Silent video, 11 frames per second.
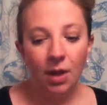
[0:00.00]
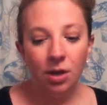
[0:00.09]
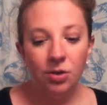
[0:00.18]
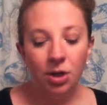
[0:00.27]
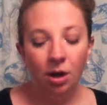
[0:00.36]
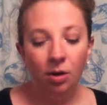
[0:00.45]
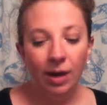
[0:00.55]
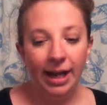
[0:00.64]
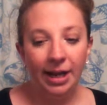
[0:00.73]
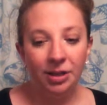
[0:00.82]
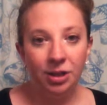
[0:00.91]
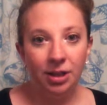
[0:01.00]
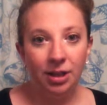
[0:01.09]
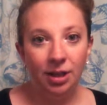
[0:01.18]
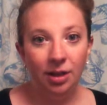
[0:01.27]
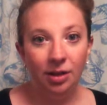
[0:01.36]
So
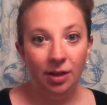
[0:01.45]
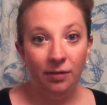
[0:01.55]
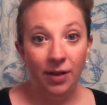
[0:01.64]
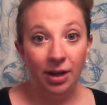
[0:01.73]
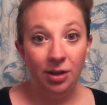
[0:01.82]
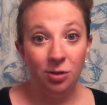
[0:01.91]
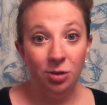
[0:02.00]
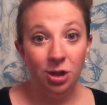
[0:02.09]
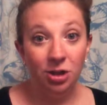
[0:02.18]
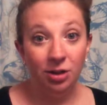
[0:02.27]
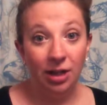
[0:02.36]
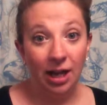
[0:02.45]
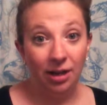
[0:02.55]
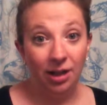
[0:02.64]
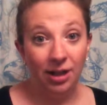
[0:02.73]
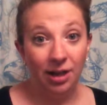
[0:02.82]
I found a nutritional
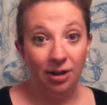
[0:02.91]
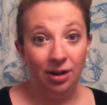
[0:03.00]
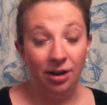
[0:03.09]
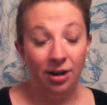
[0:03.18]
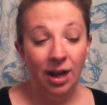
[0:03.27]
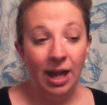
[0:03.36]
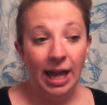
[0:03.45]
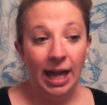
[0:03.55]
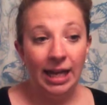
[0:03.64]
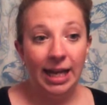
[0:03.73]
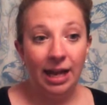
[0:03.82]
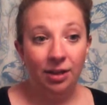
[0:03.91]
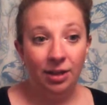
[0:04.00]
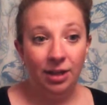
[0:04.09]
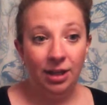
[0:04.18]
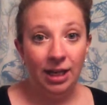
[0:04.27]
calculator and
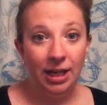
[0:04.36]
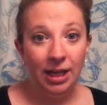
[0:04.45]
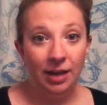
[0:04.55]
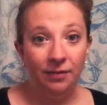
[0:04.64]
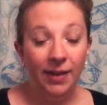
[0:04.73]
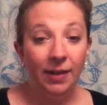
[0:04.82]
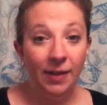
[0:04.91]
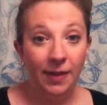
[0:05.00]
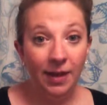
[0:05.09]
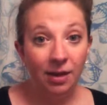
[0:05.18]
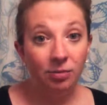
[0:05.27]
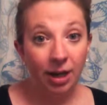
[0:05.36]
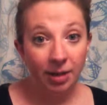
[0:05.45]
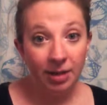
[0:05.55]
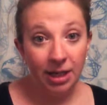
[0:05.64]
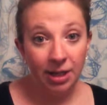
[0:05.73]
calculated. I found that the
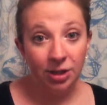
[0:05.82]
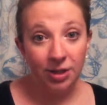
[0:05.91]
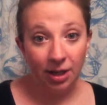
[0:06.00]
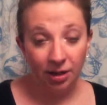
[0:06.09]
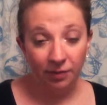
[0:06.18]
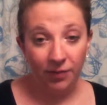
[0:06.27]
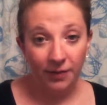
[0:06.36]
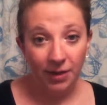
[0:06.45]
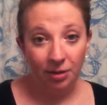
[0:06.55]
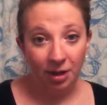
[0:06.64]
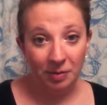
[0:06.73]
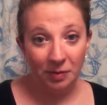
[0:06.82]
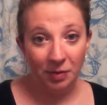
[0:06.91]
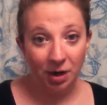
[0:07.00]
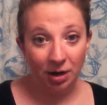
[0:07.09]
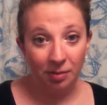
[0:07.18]
recommendation is 150 grams
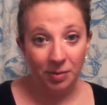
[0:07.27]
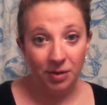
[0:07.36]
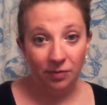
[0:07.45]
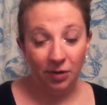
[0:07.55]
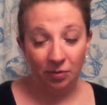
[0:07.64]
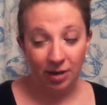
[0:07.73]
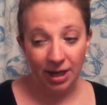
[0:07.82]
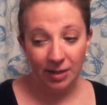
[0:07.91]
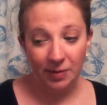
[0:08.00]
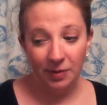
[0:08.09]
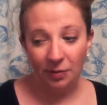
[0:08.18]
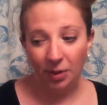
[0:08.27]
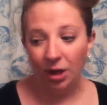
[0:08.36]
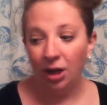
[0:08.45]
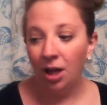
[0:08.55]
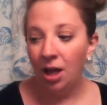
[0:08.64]
of carbs for 3 days
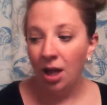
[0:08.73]
before,